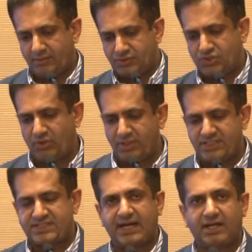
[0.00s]
During
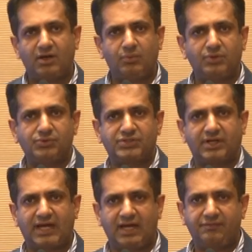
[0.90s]
this echo, we also
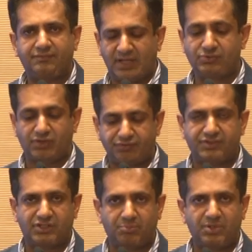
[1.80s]
gave, he was
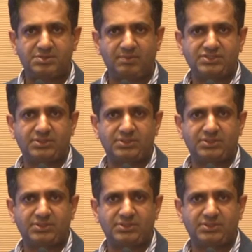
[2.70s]
off the dobutamine,